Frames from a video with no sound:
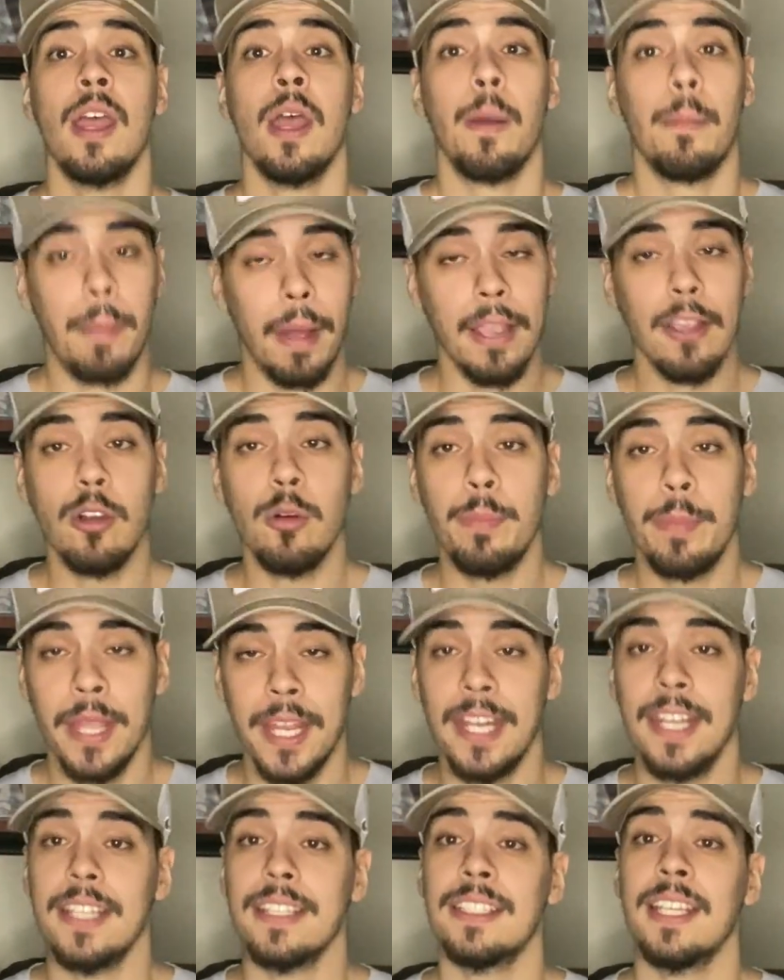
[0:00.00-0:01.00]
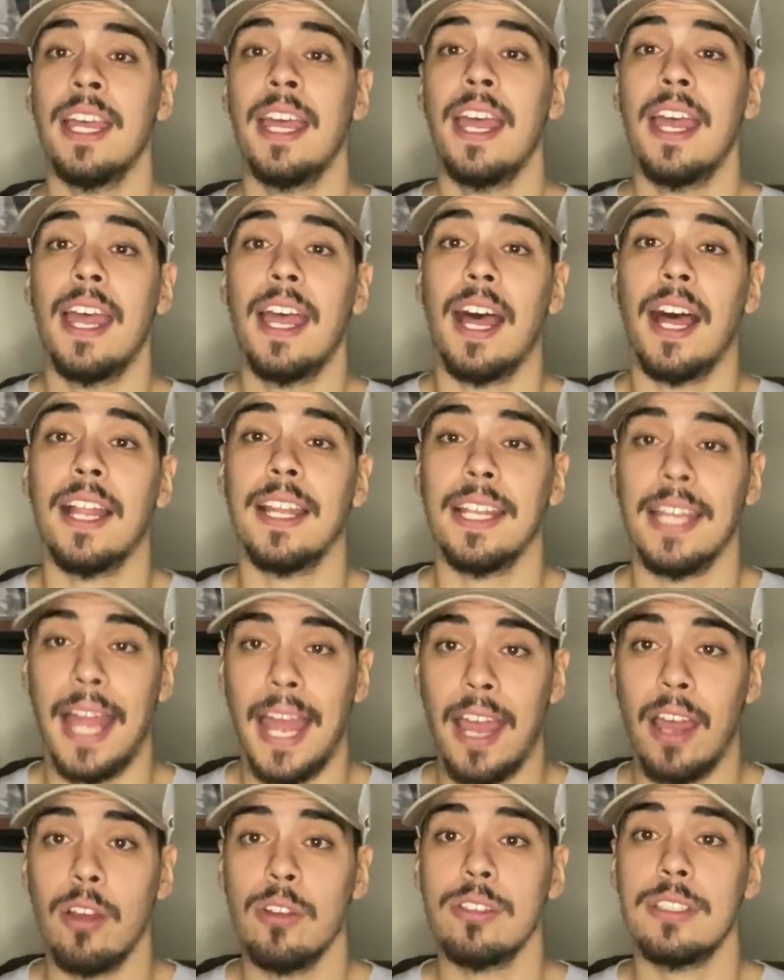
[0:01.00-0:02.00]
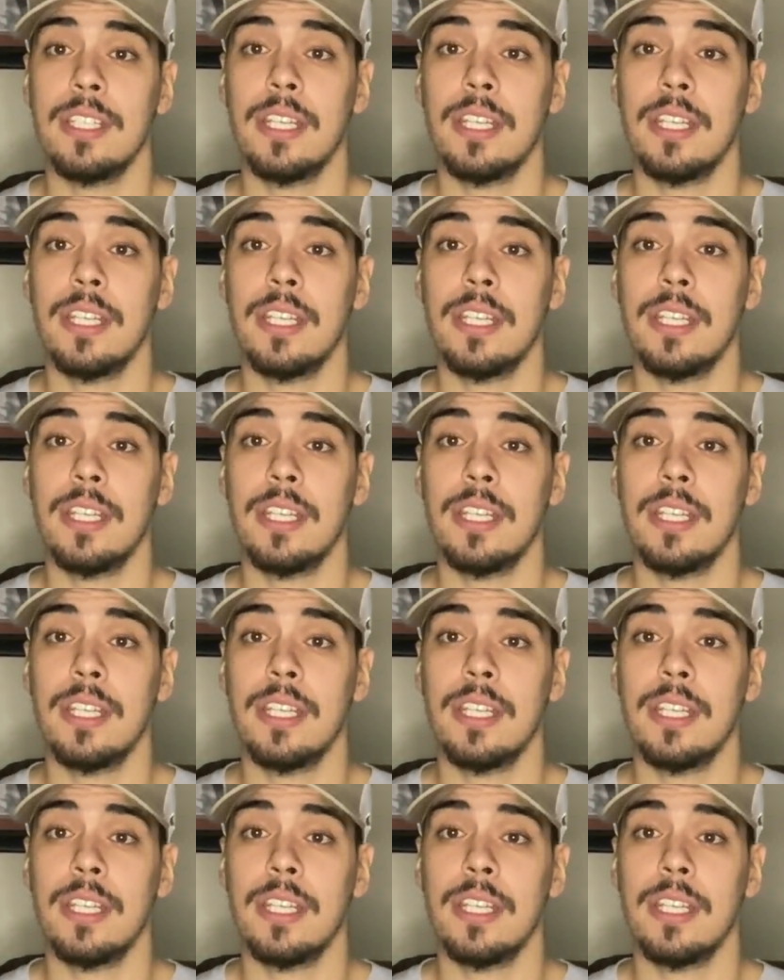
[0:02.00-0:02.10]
Michael Penix allows